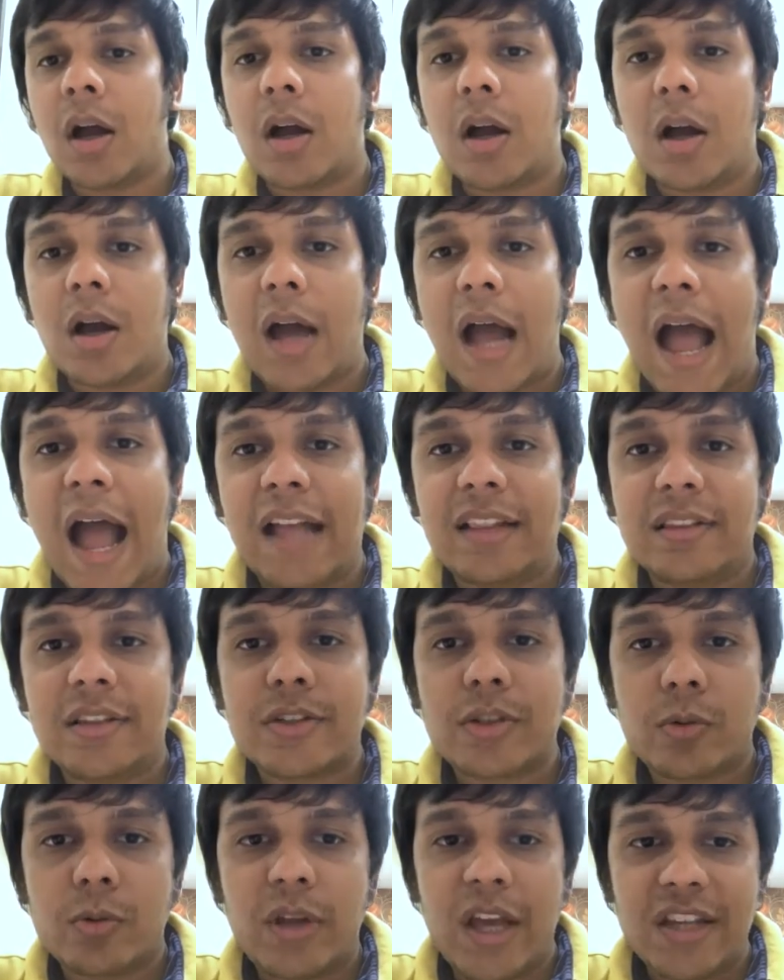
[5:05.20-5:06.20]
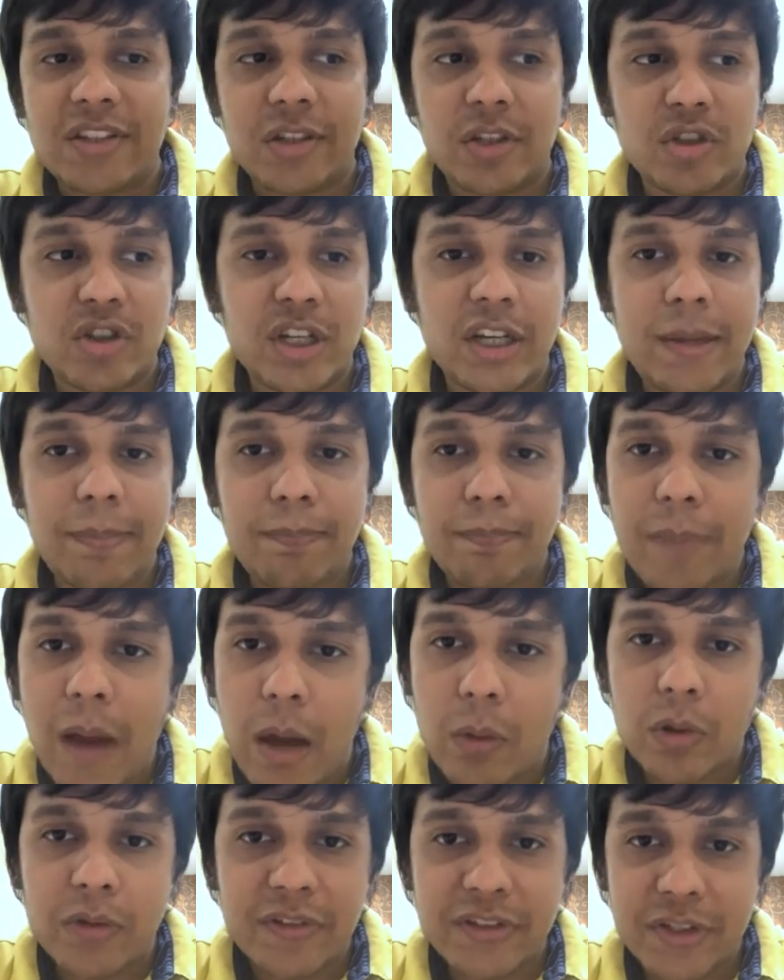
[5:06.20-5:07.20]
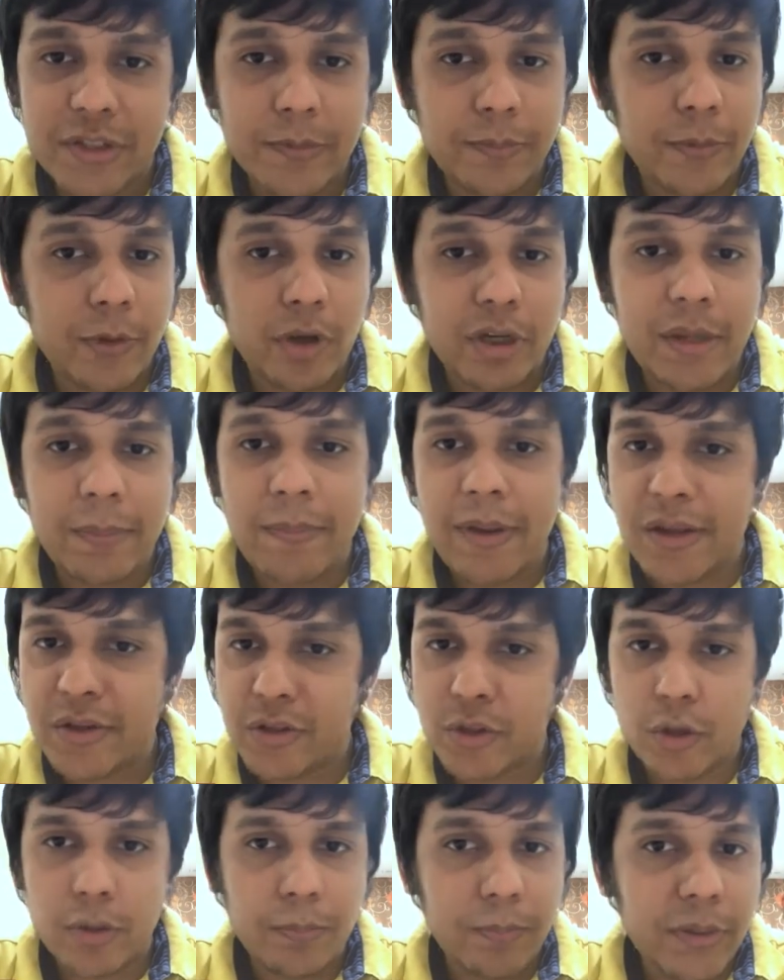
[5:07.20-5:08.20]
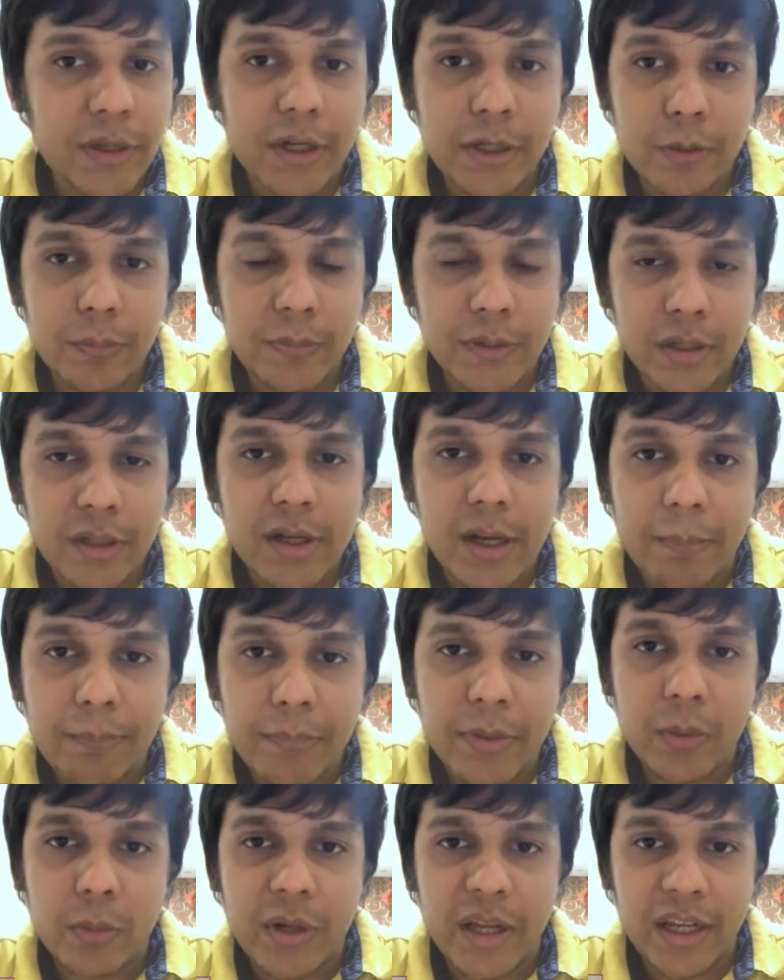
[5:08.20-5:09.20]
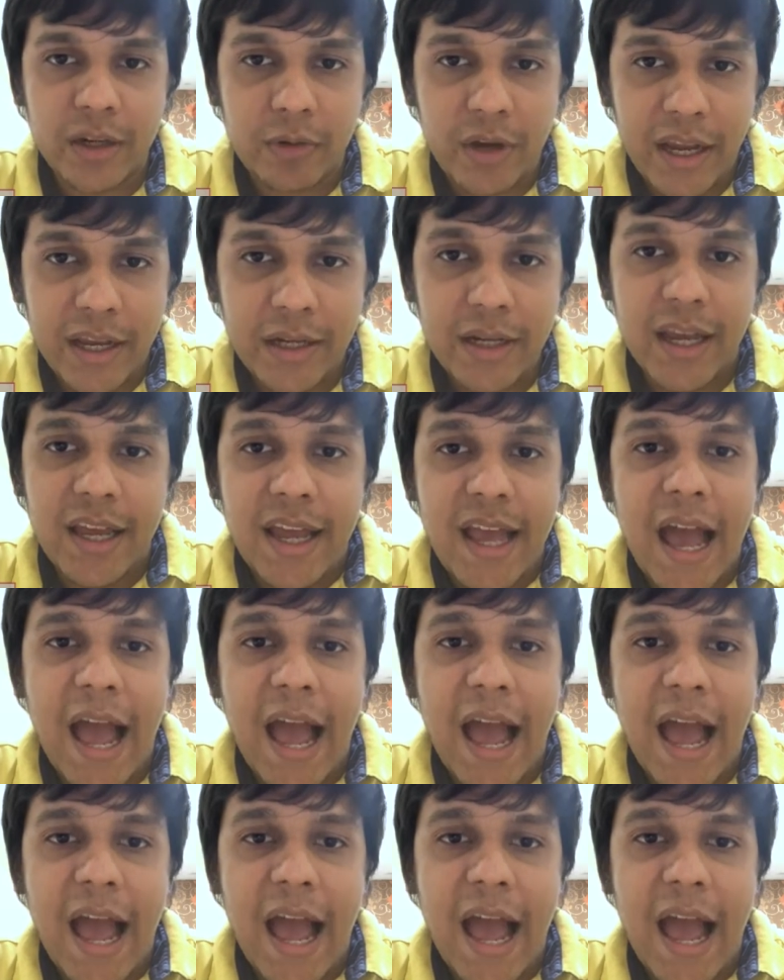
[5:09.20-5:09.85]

and this could essentially power, which is purely based on peer-to-peer computing, right?